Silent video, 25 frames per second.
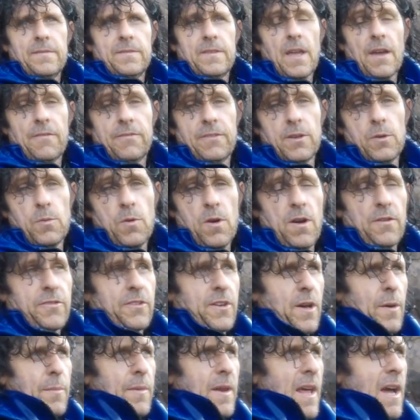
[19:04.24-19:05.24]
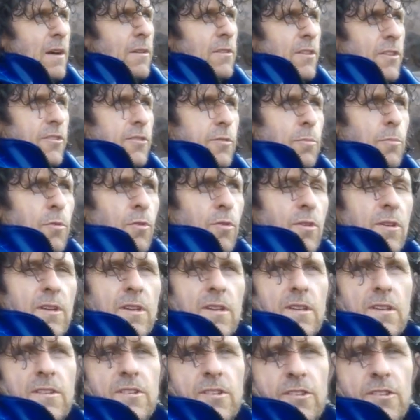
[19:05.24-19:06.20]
Definitely worth coming out this morning.